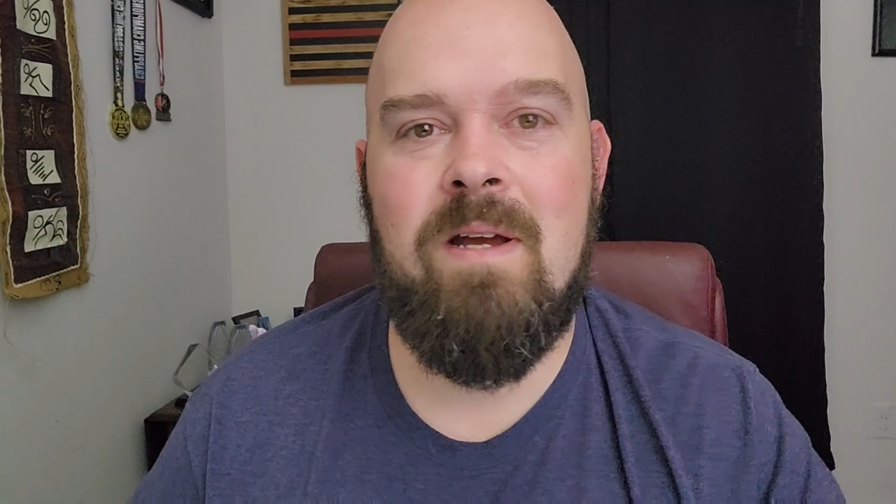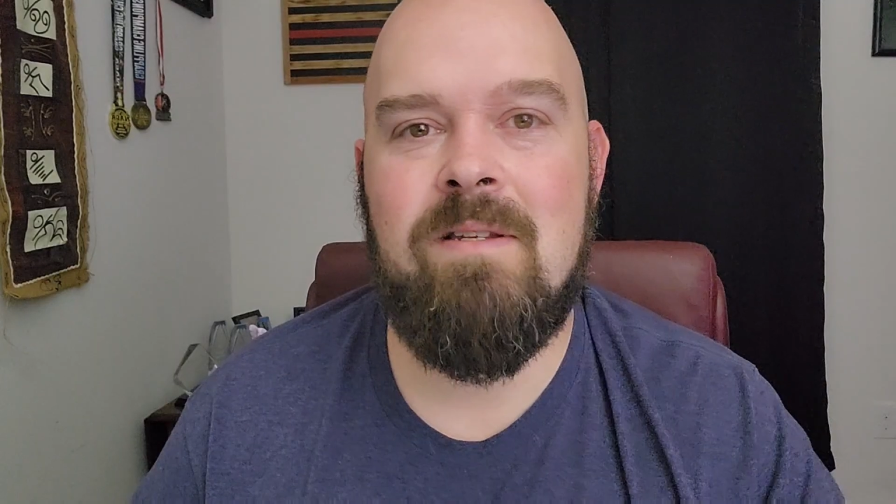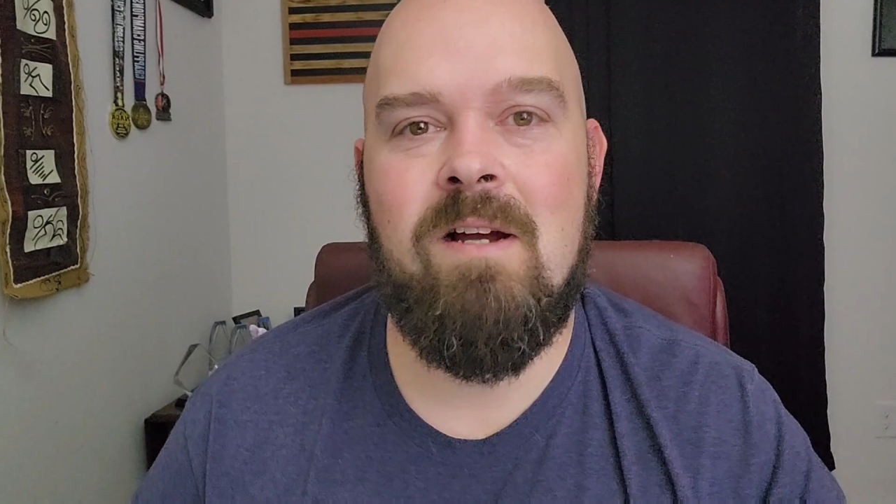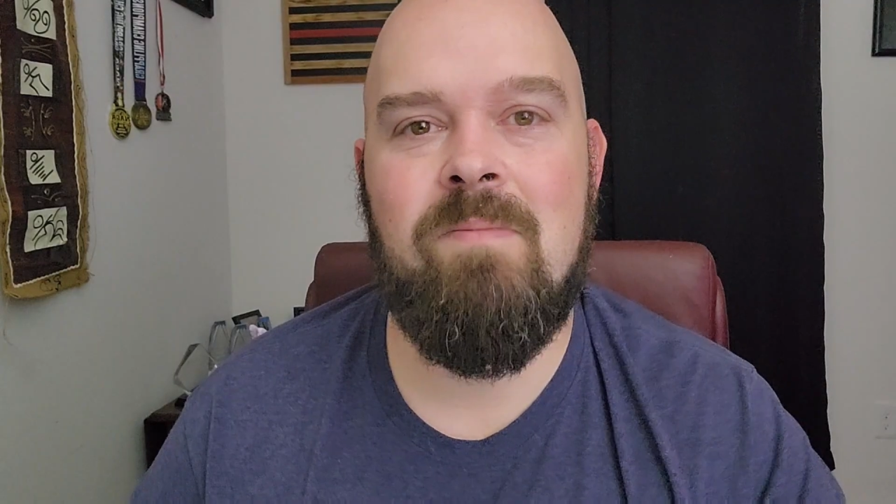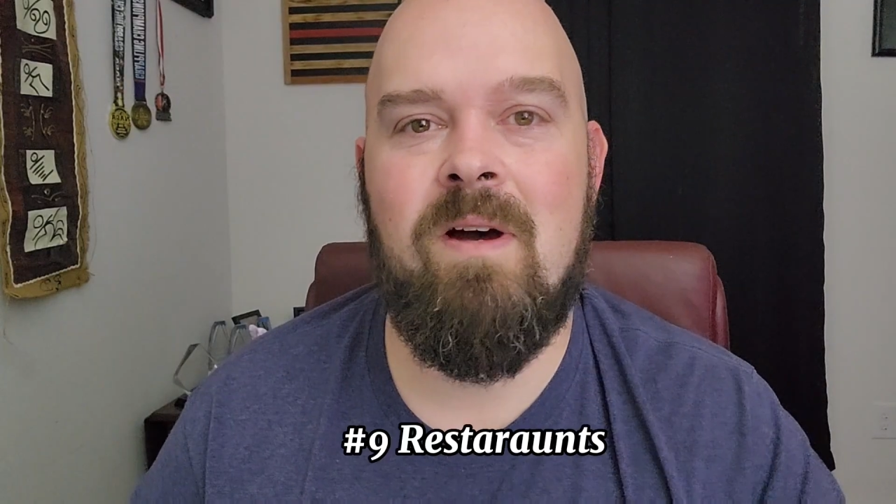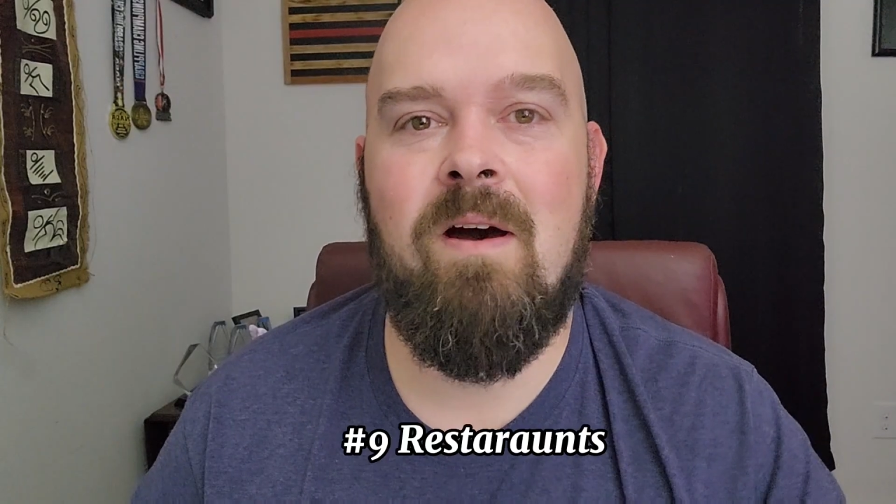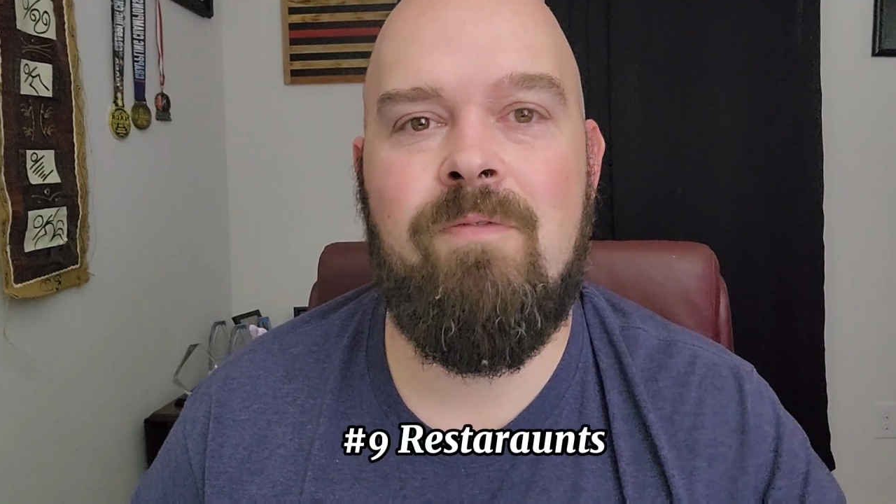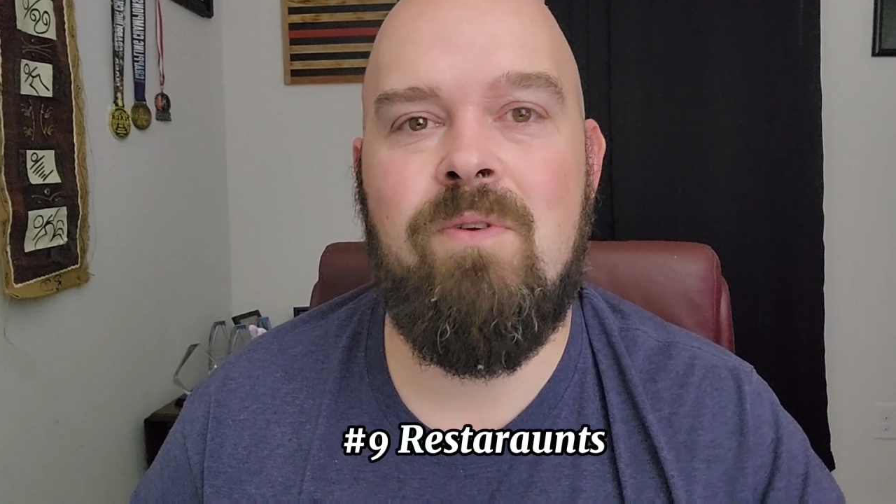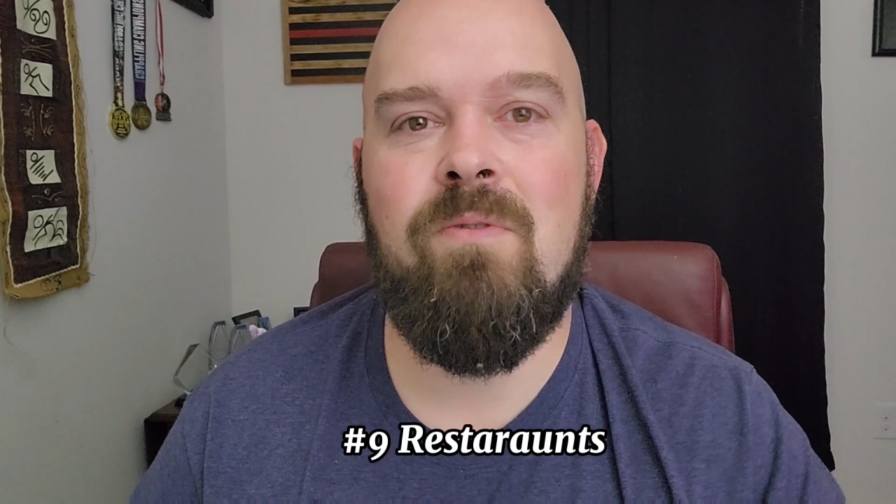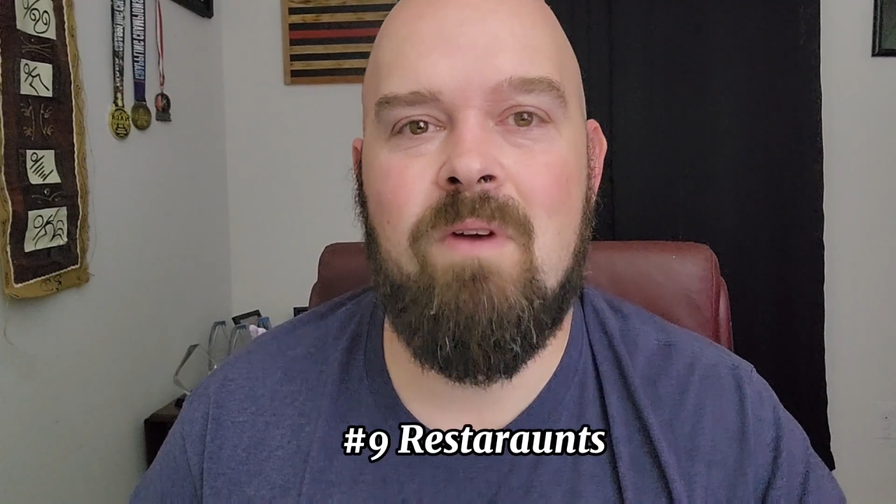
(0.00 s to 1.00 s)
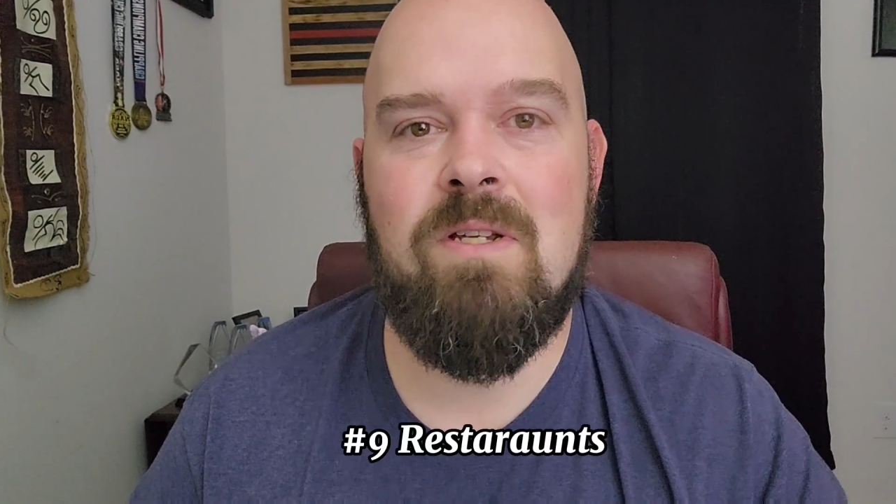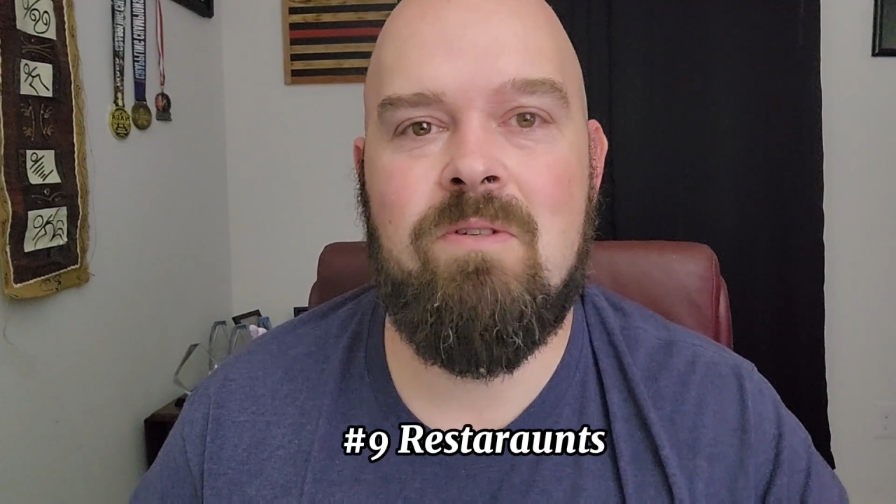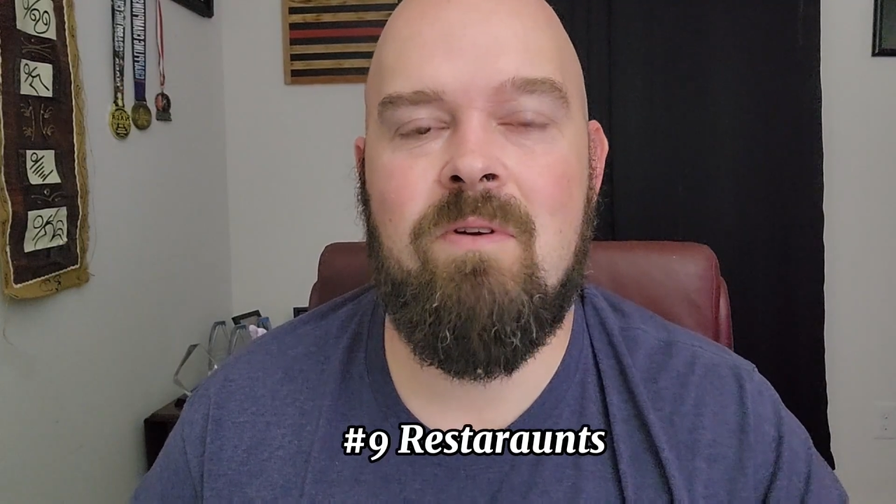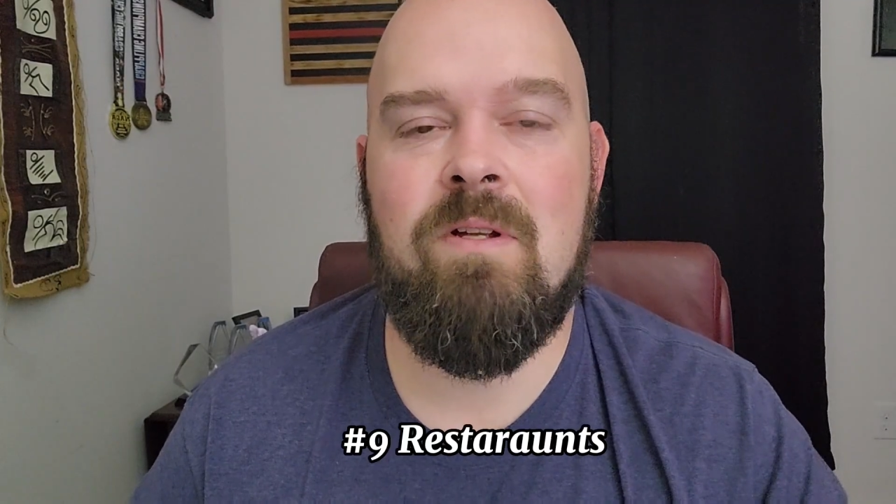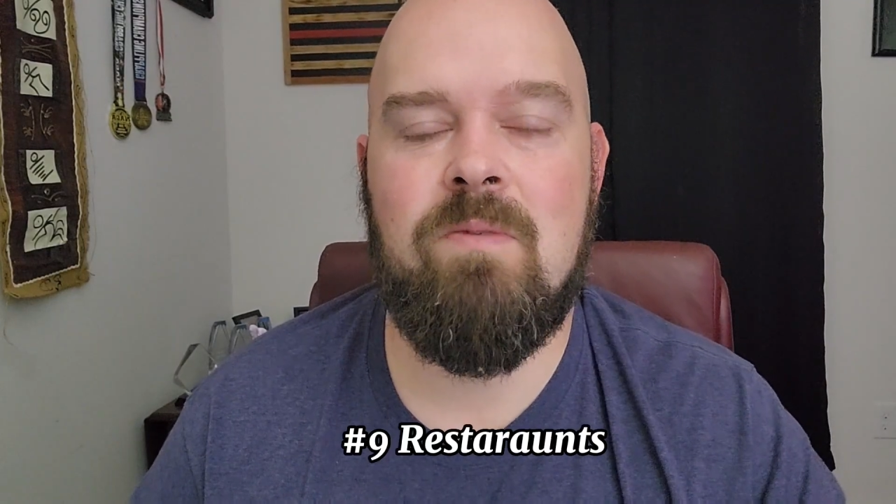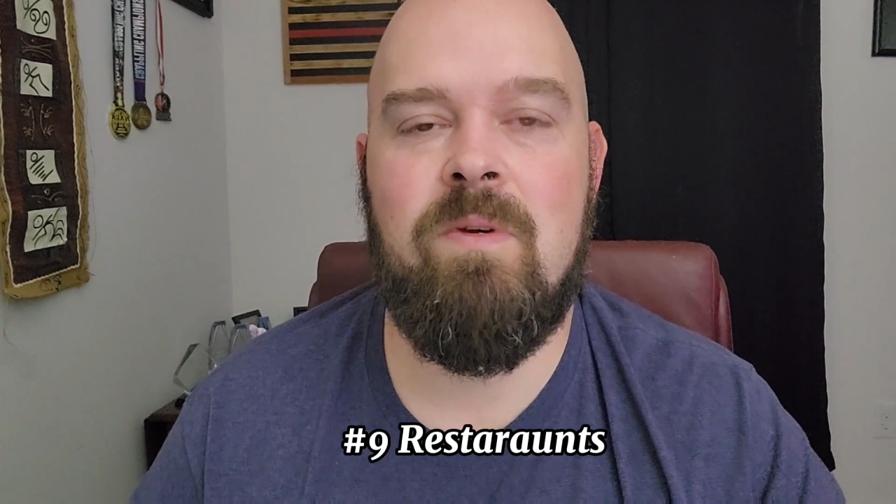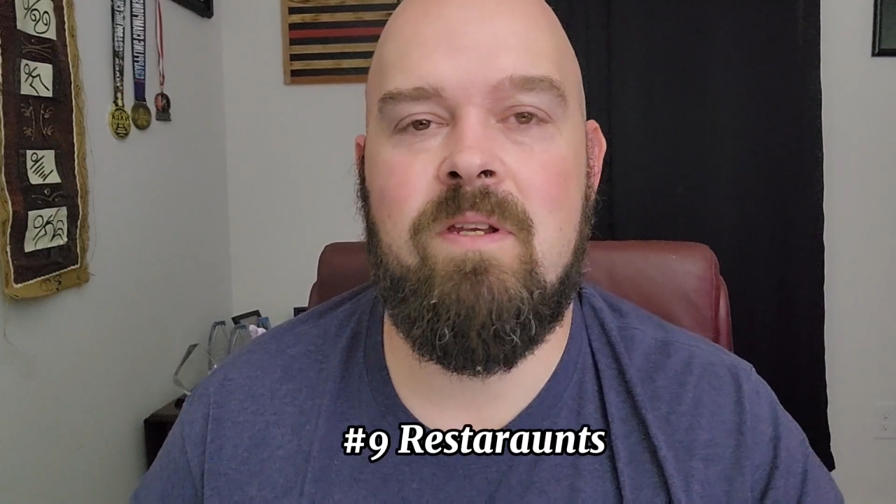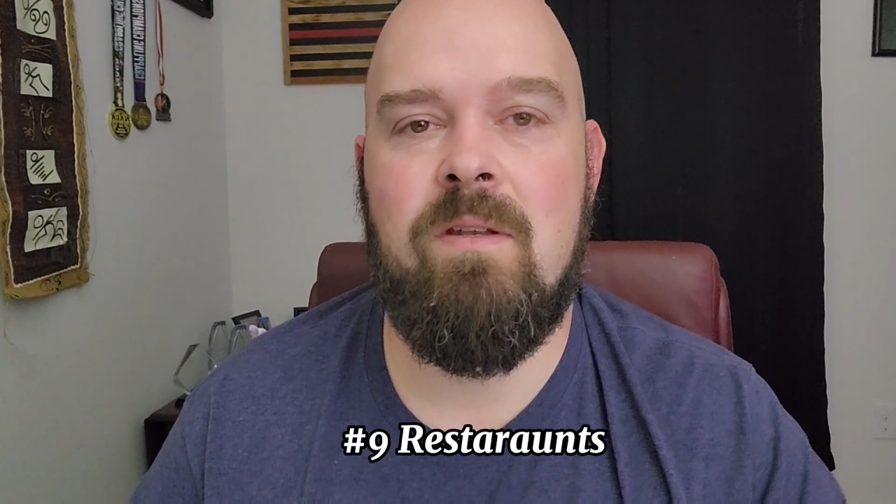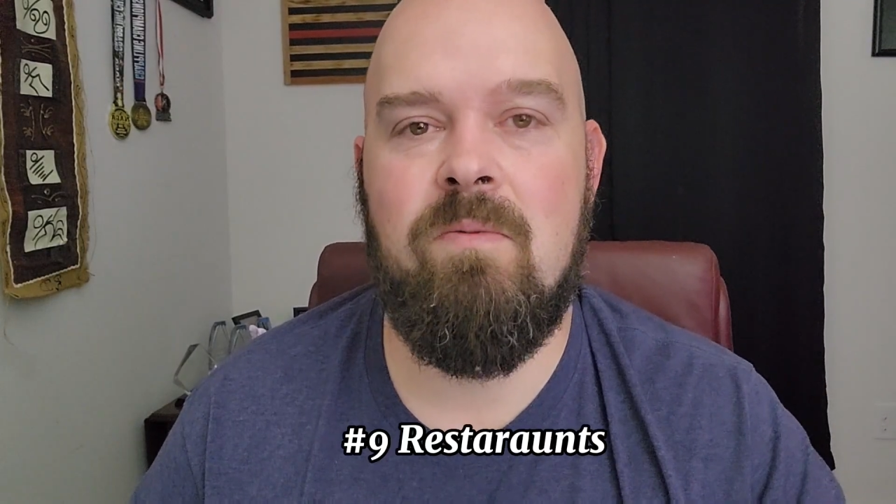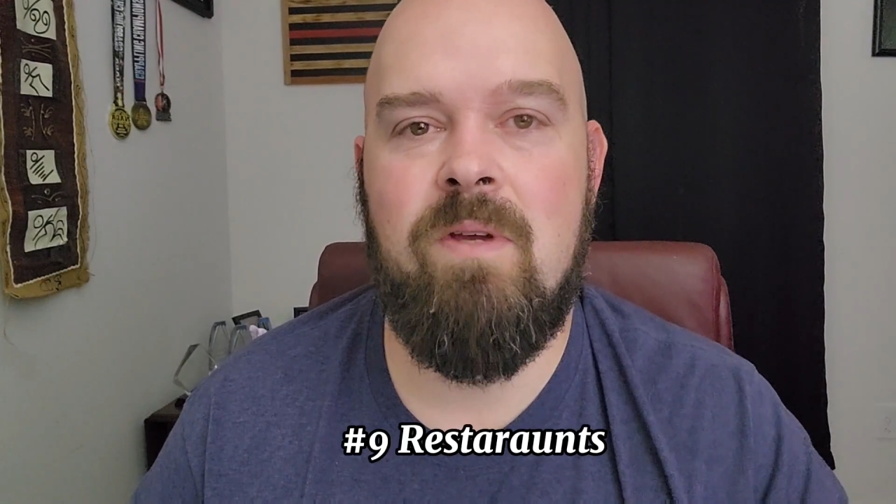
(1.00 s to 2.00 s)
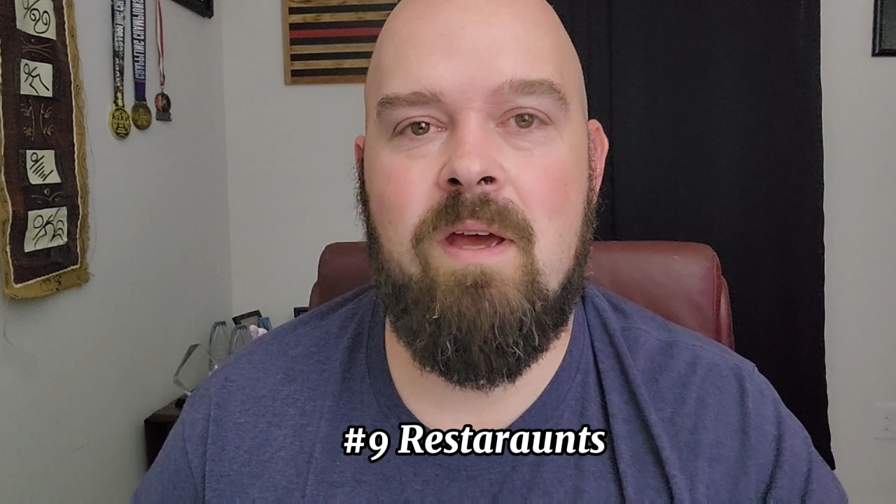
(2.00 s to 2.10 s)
to talk about a few restaurants we